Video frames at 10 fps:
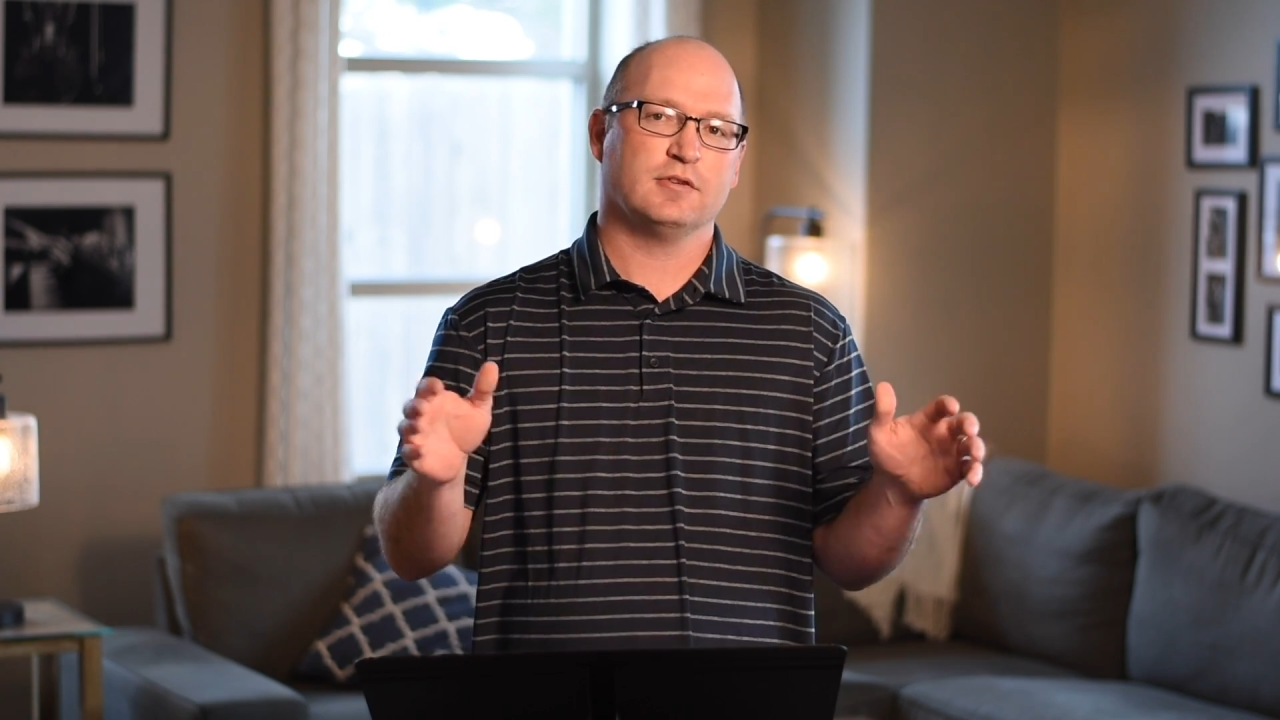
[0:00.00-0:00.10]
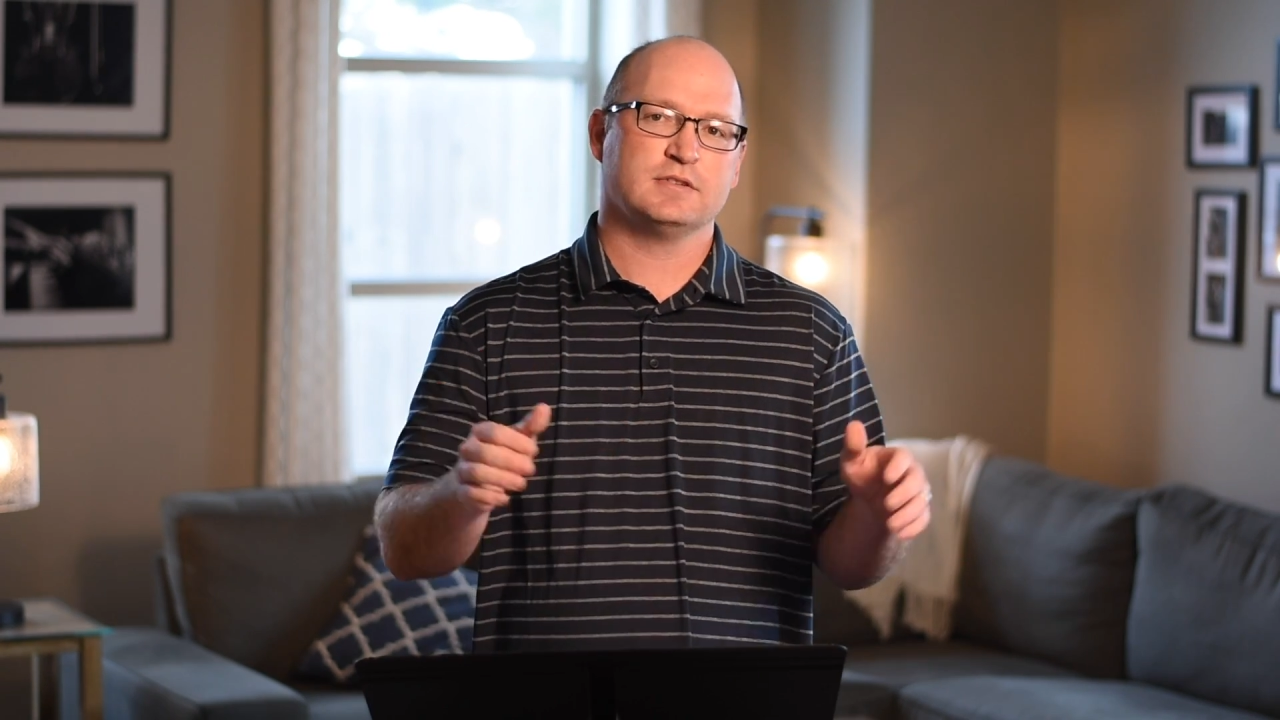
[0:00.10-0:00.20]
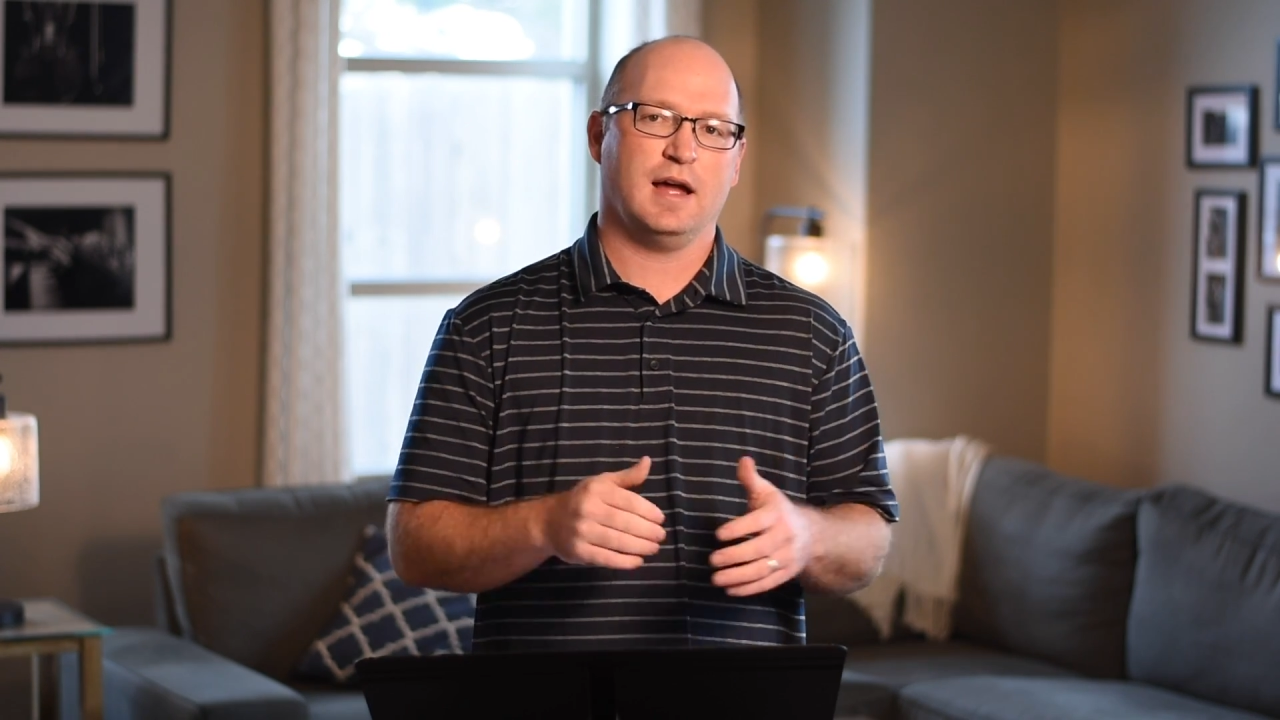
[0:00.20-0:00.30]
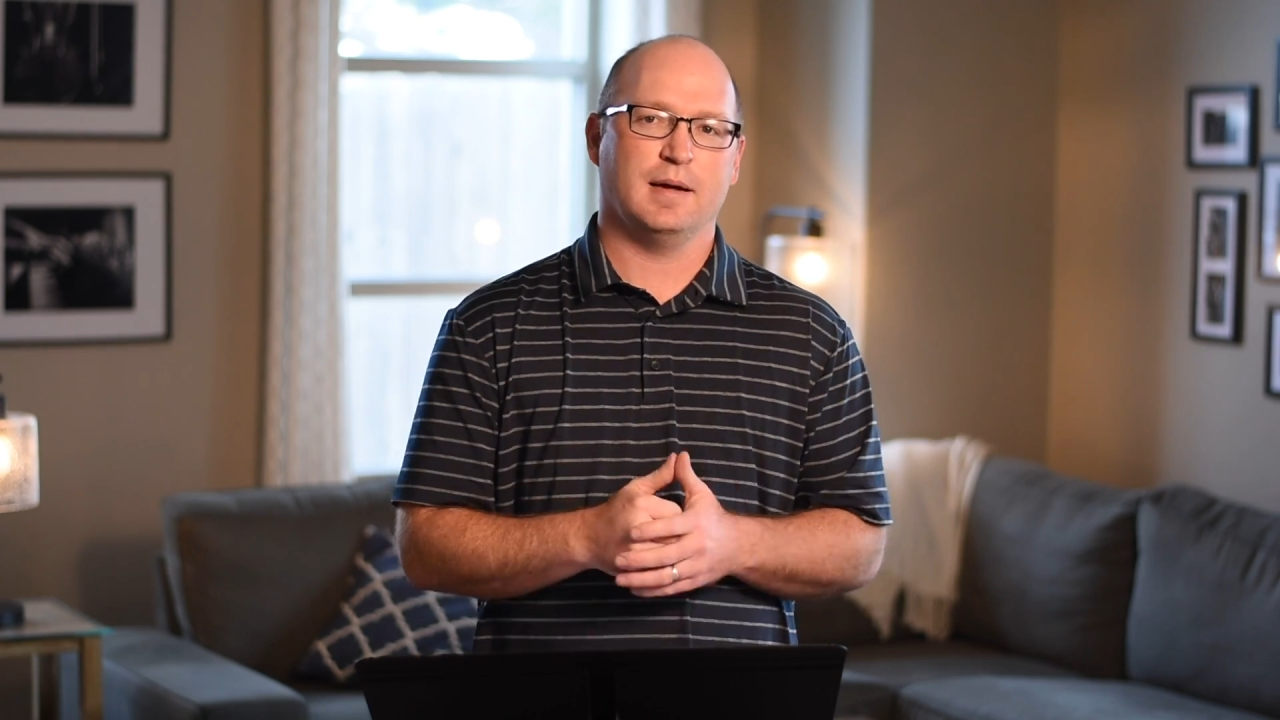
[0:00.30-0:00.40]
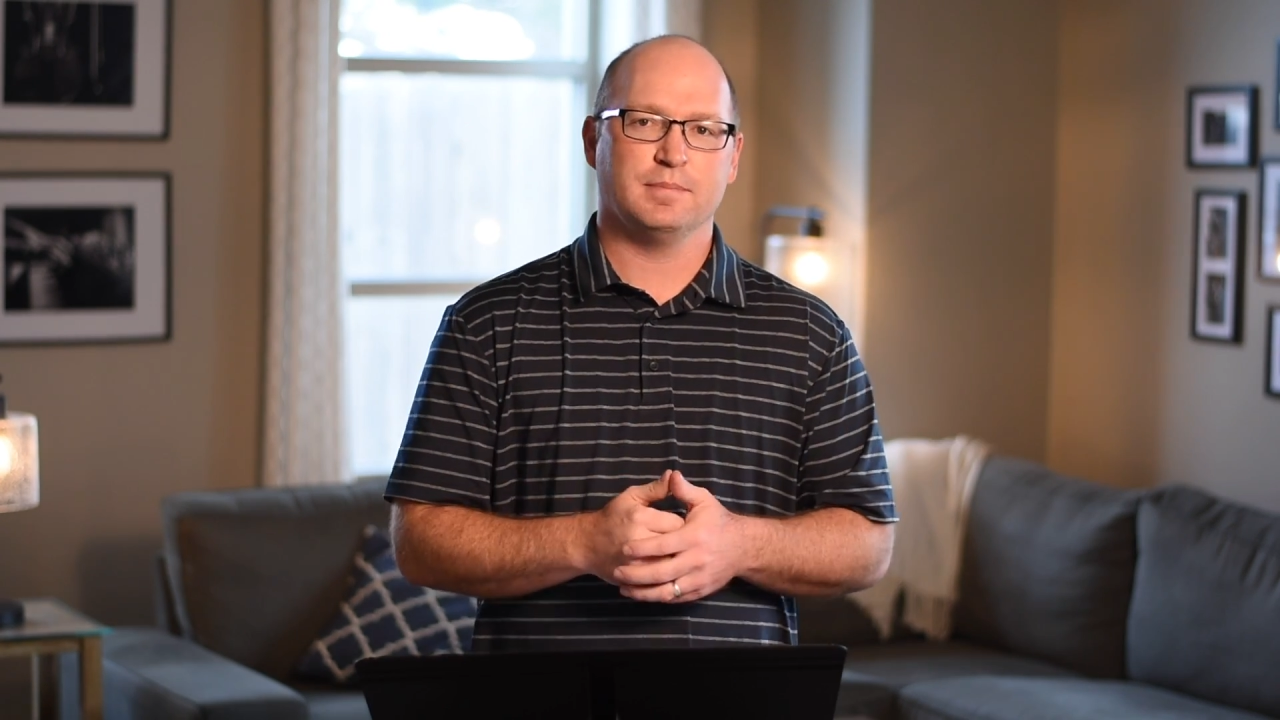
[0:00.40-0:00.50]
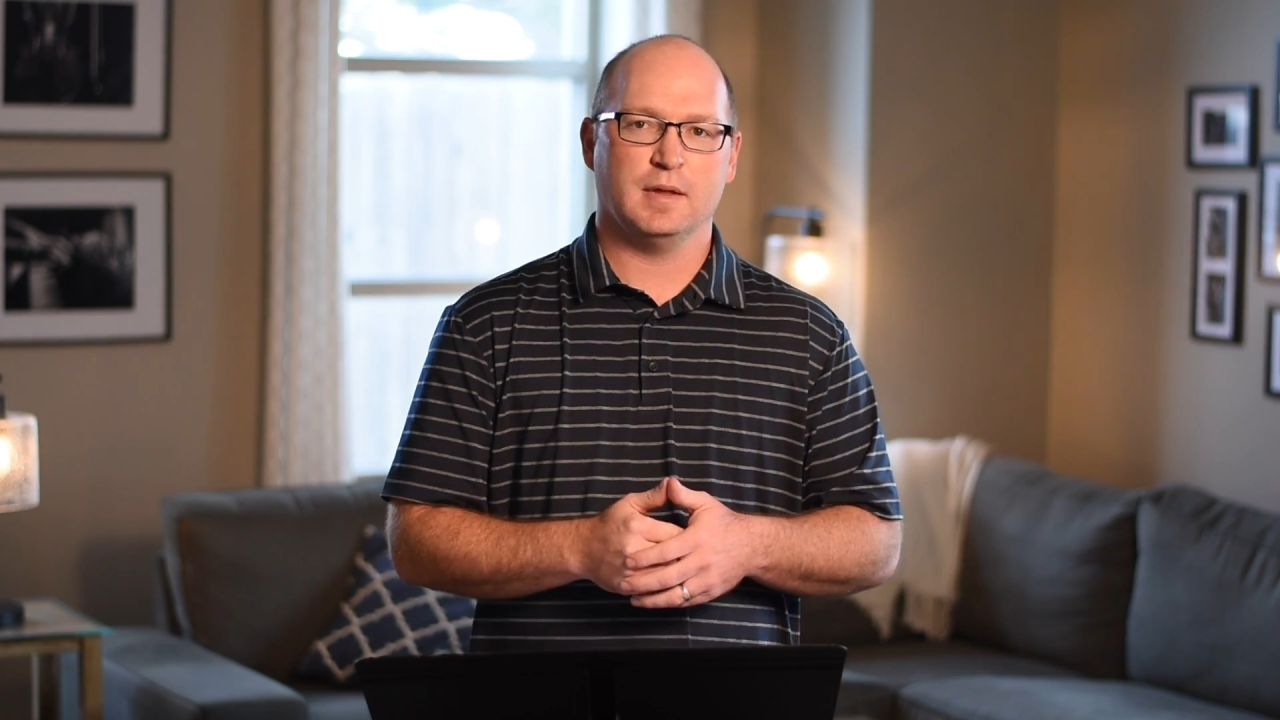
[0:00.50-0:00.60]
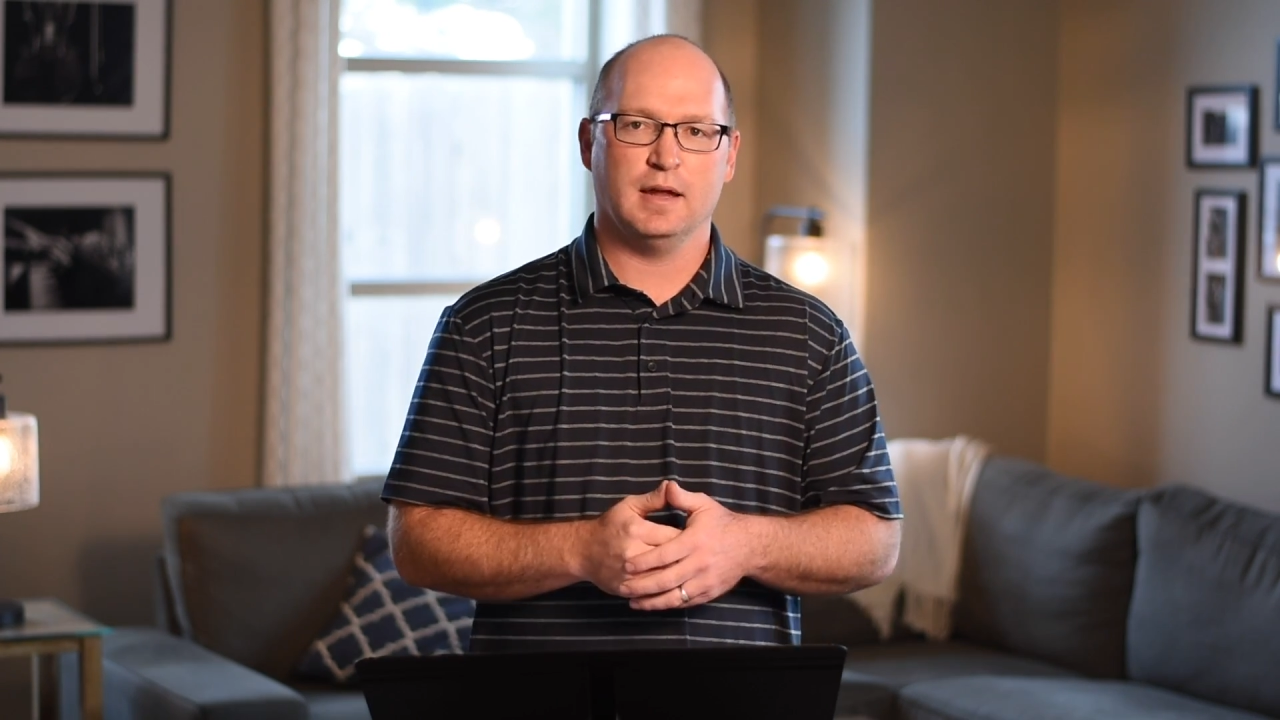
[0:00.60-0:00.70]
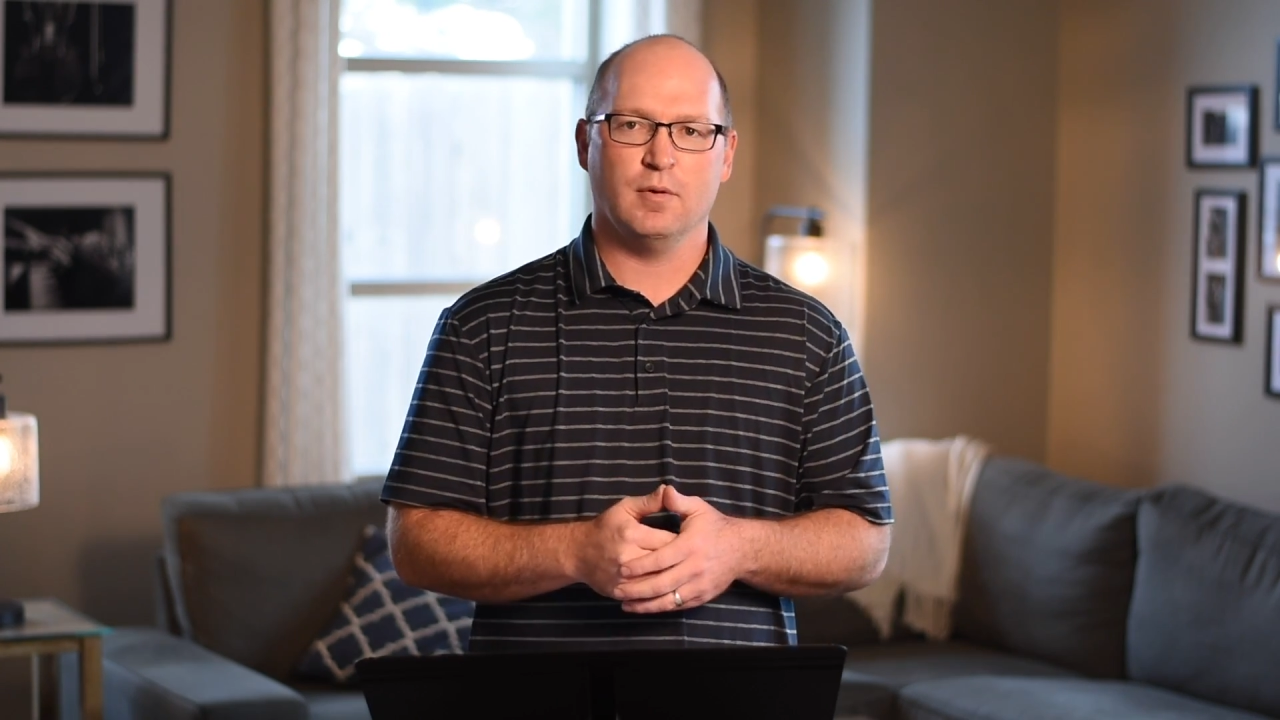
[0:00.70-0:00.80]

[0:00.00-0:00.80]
other time.